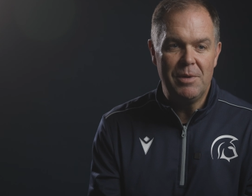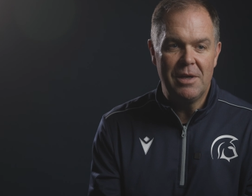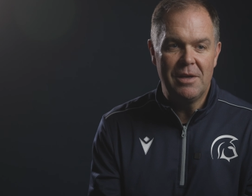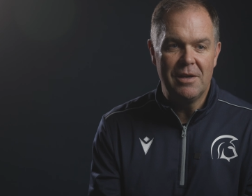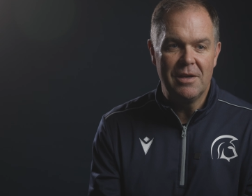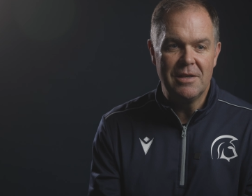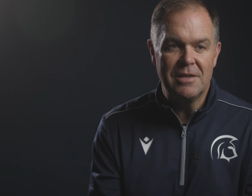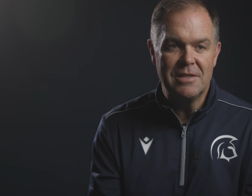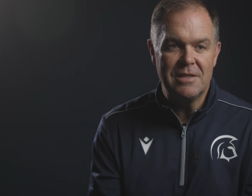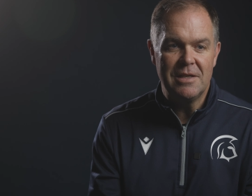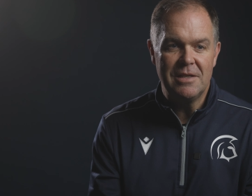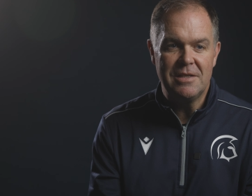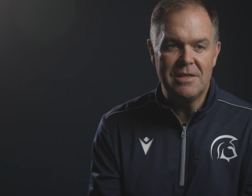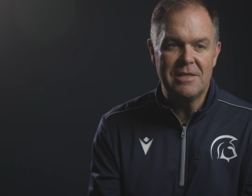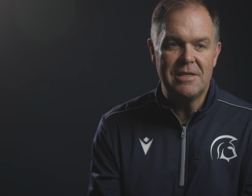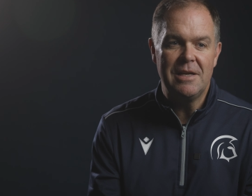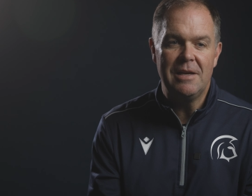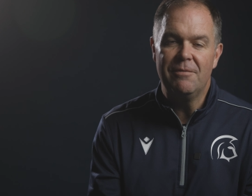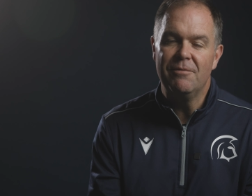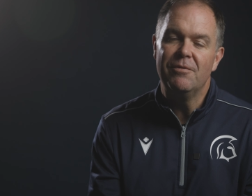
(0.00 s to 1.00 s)
because it
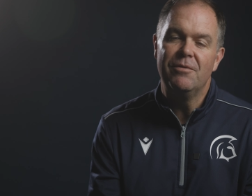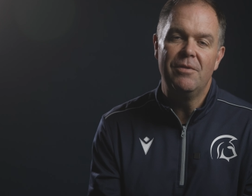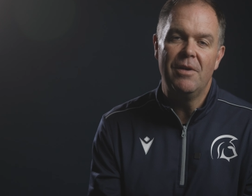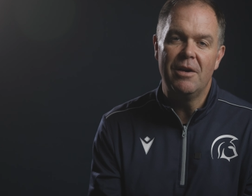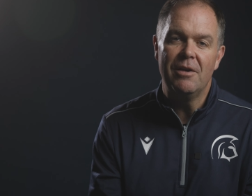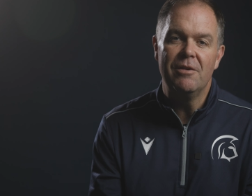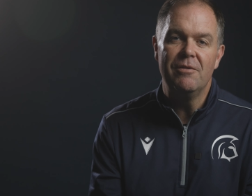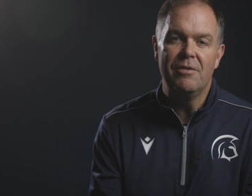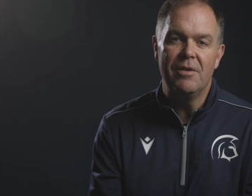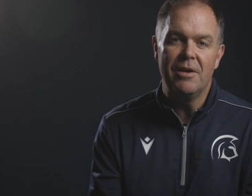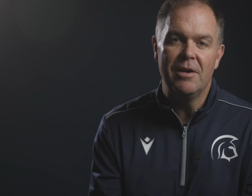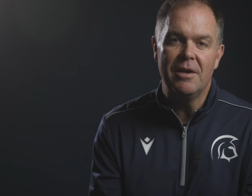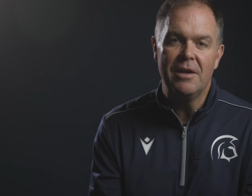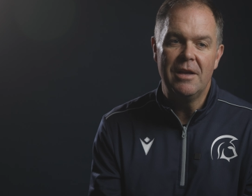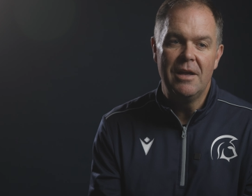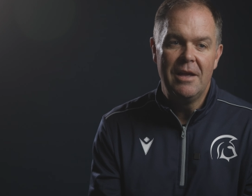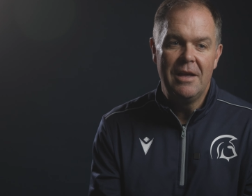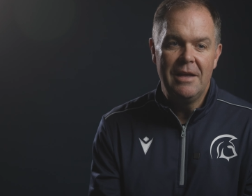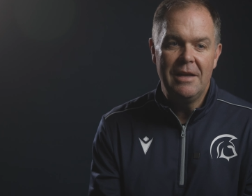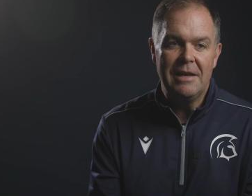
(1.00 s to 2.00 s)
seemed very, very
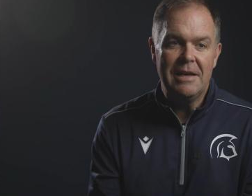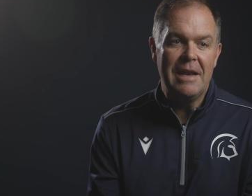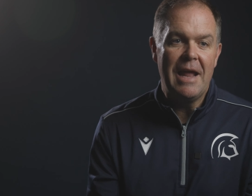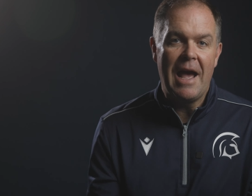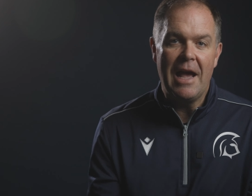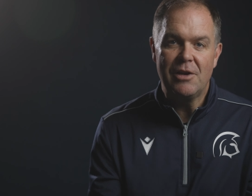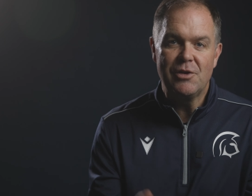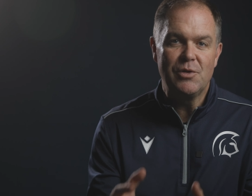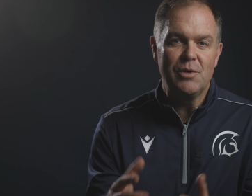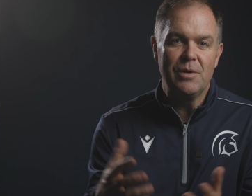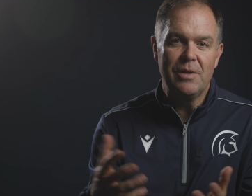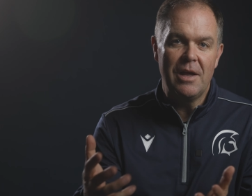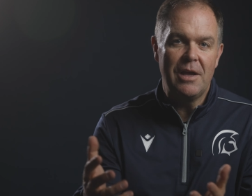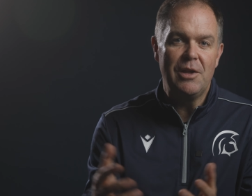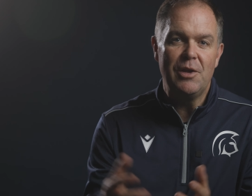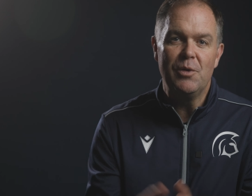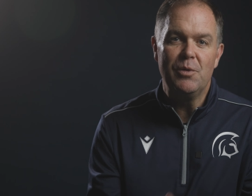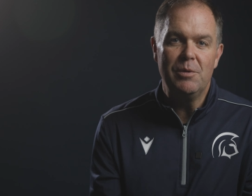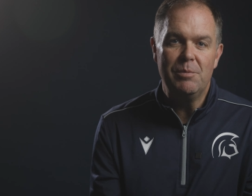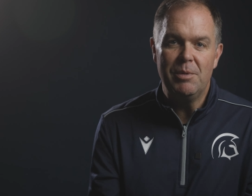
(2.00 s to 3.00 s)
natural
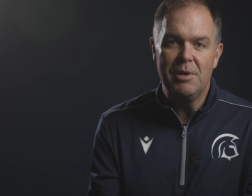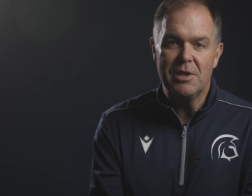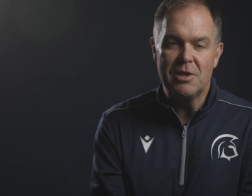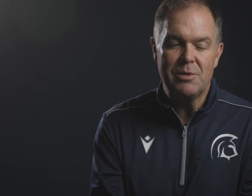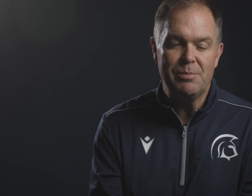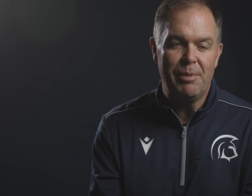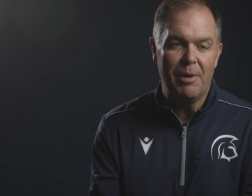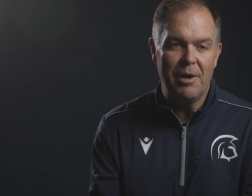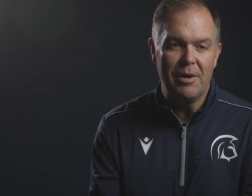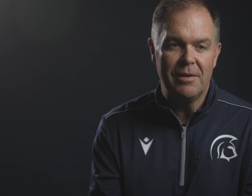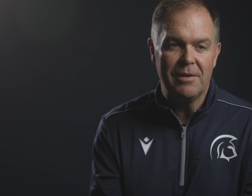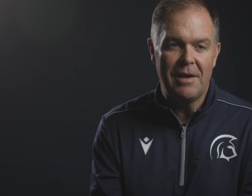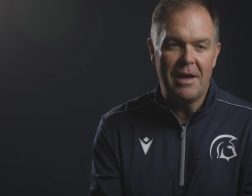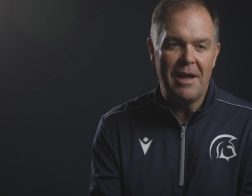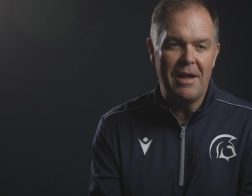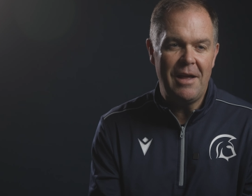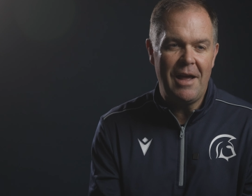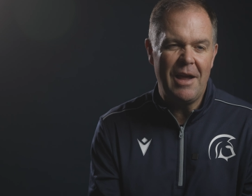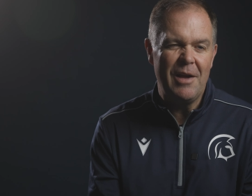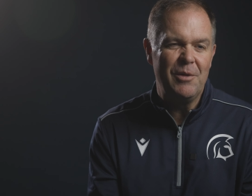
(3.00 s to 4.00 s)
that you would be a Spartan.
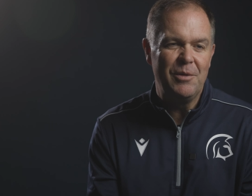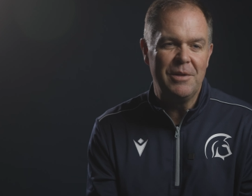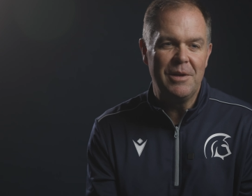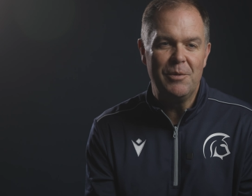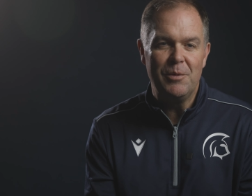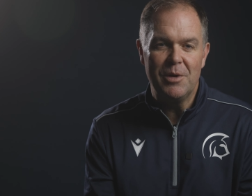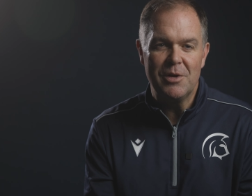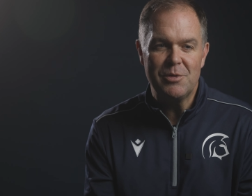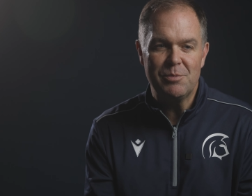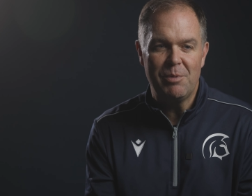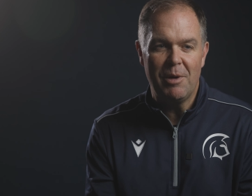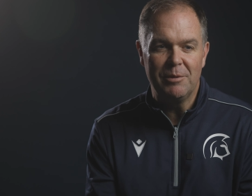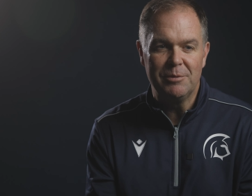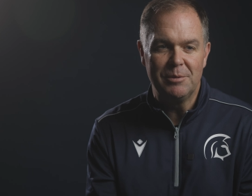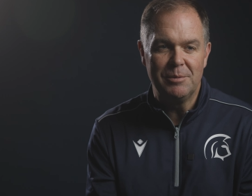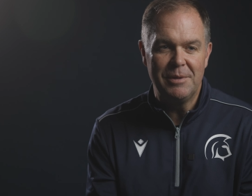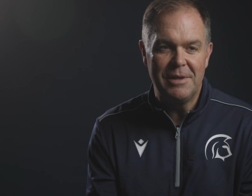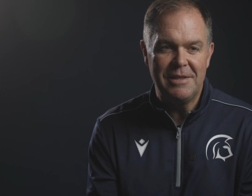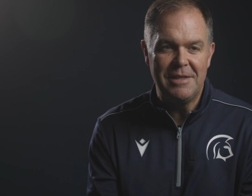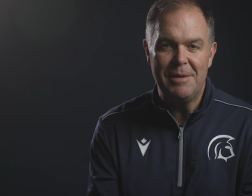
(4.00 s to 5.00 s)
I, I only wish,
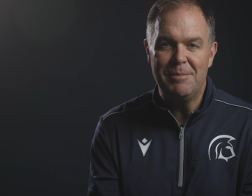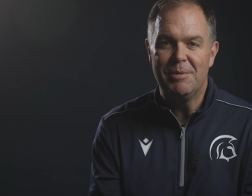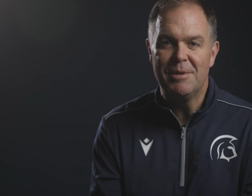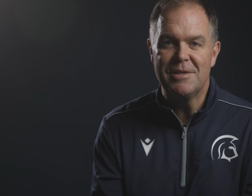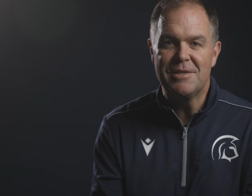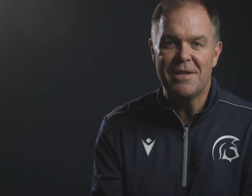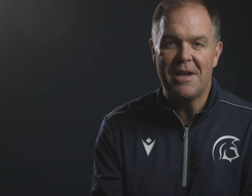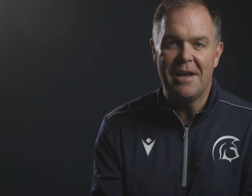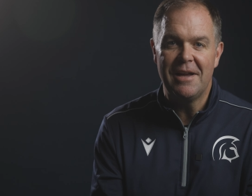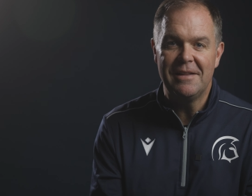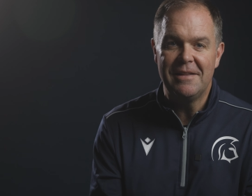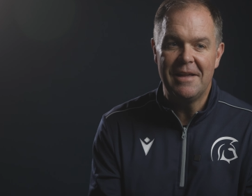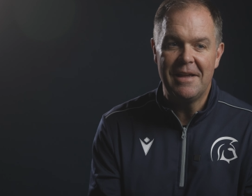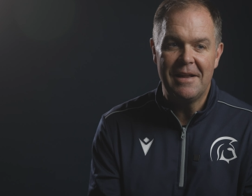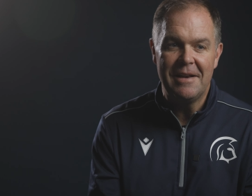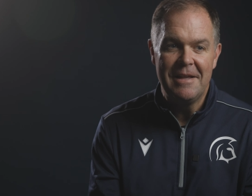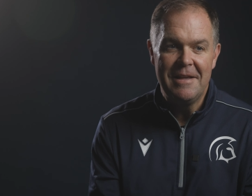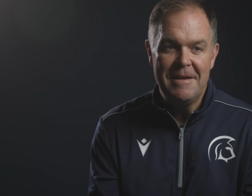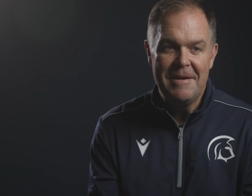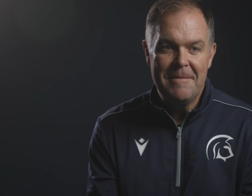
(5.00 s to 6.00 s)
probably deep inside,
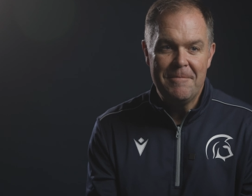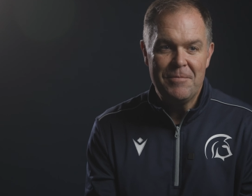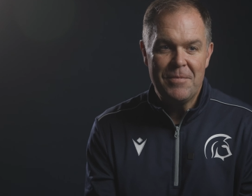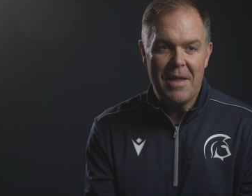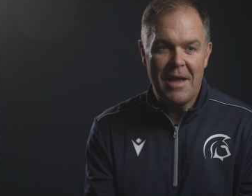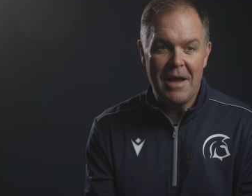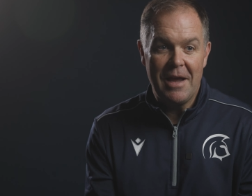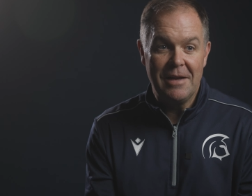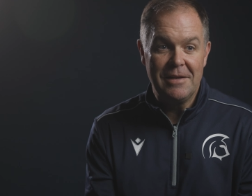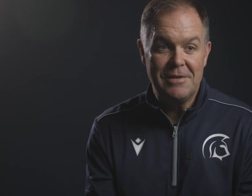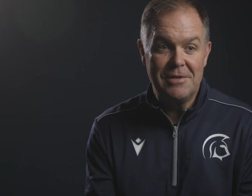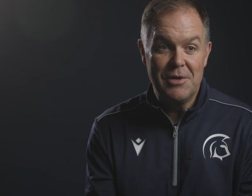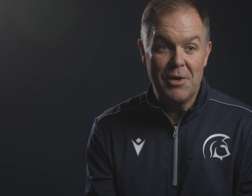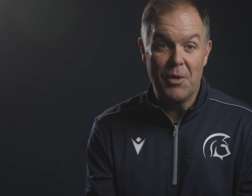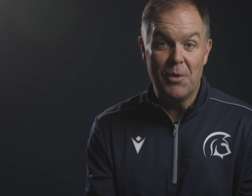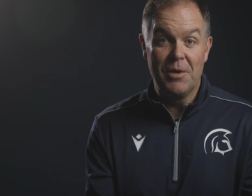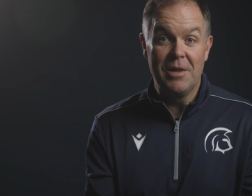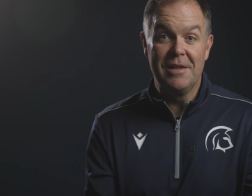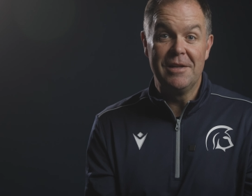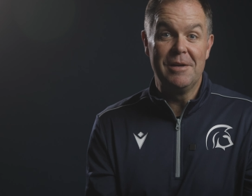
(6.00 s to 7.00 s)
that I'd
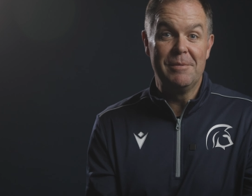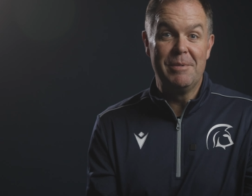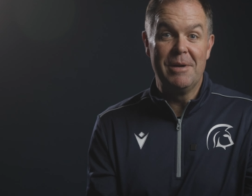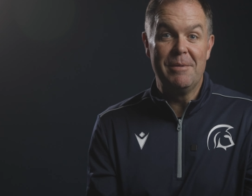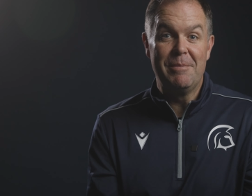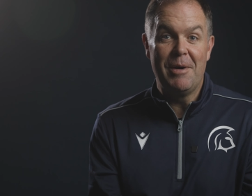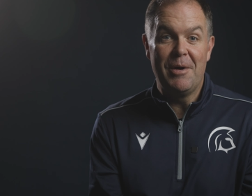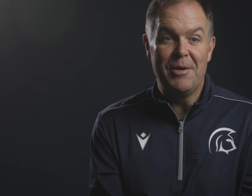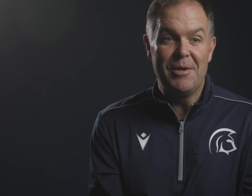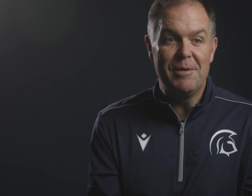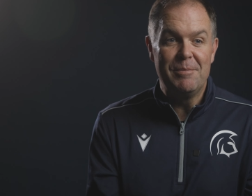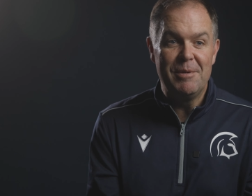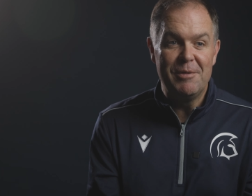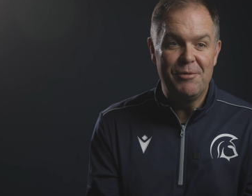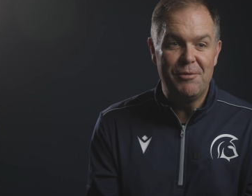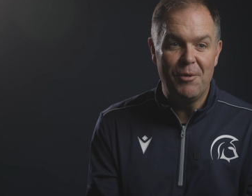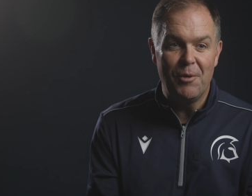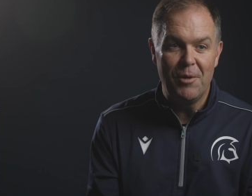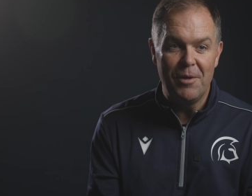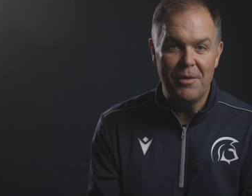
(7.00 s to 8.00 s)
known a little bit about you
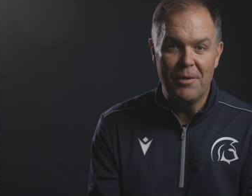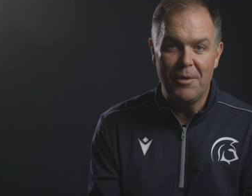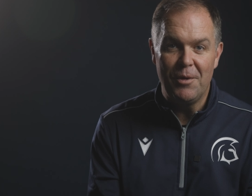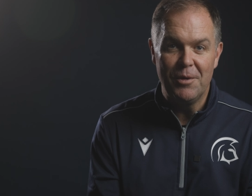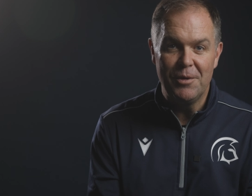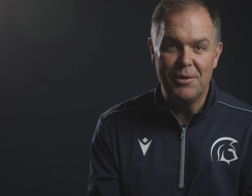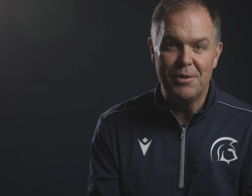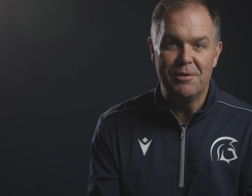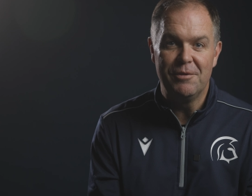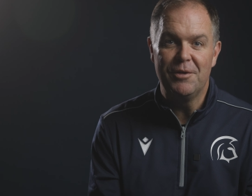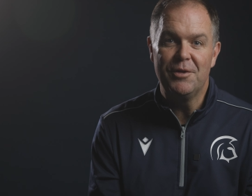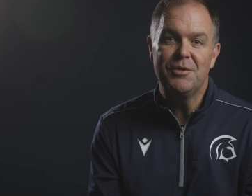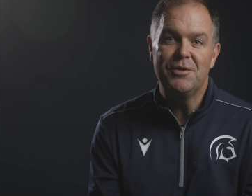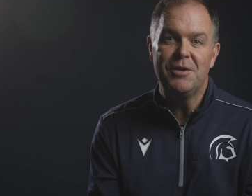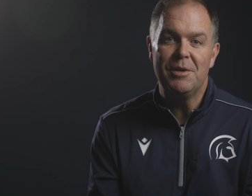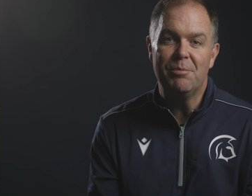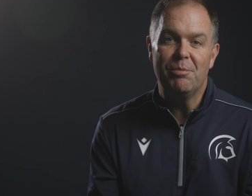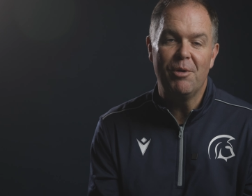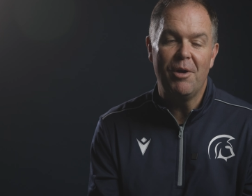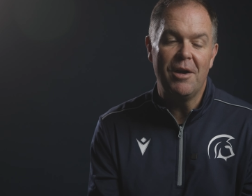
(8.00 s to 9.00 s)
before the whole
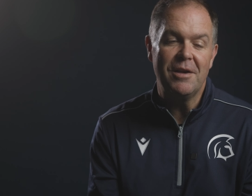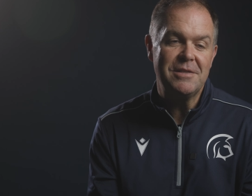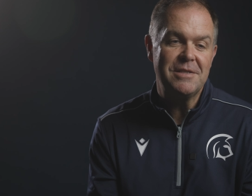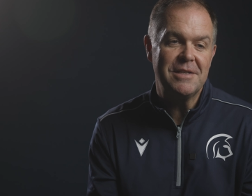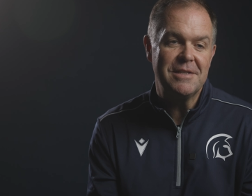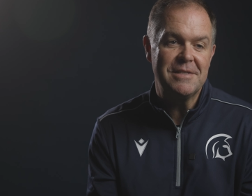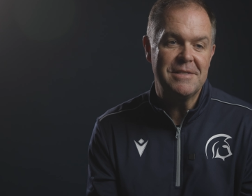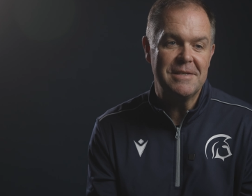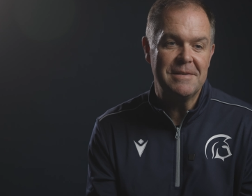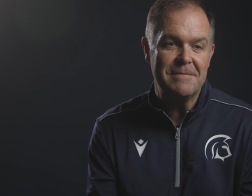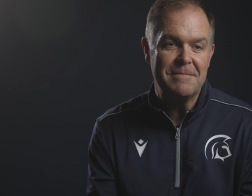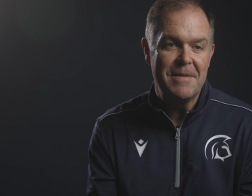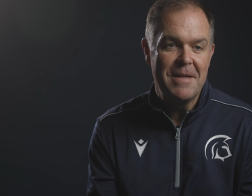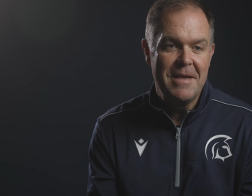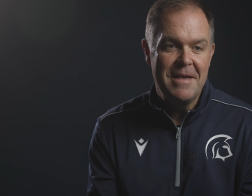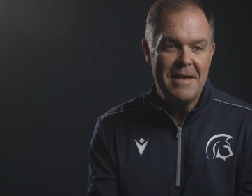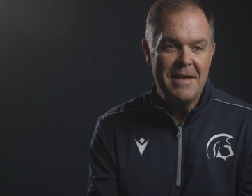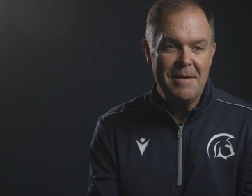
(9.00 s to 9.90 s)
university process and